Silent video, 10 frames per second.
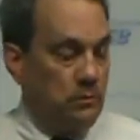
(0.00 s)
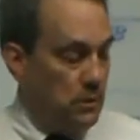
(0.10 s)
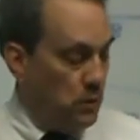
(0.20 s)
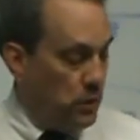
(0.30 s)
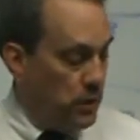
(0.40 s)

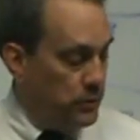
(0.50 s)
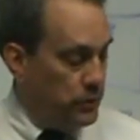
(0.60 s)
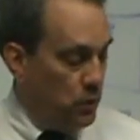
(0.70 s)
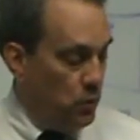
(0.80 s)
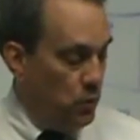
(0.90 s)
All right,
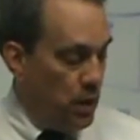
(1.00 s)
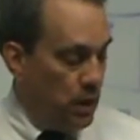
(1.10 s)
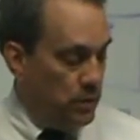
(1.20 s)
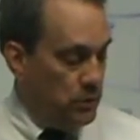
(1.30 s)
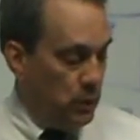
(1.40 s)

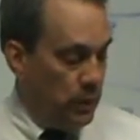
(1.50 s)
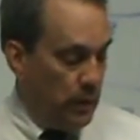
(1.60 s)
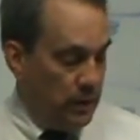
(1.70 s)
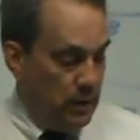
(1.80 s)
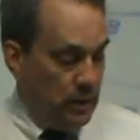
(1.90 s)
so
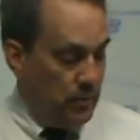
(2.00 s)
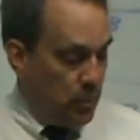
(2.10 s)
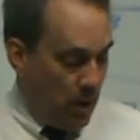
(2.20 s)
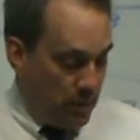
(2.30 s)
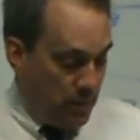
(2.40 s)
anyway, the
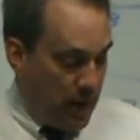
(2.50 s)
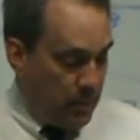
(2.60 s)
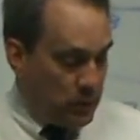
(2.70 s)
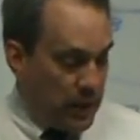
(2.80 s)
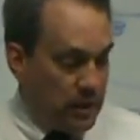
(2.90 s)
proper
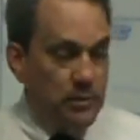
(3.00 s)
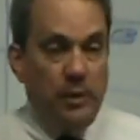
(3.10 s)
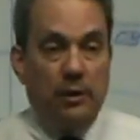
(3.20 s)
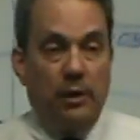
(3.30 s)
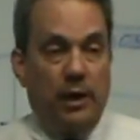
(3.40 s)
papers have to
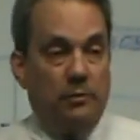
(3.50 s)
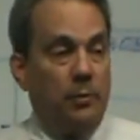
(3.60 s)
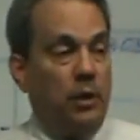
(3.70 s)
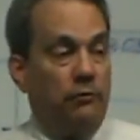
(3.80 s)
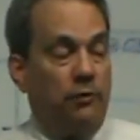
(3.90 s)
be
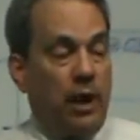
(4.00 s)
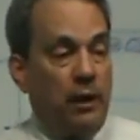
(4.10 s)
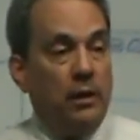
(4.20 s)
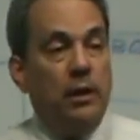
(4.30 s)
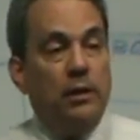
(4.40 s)
on file.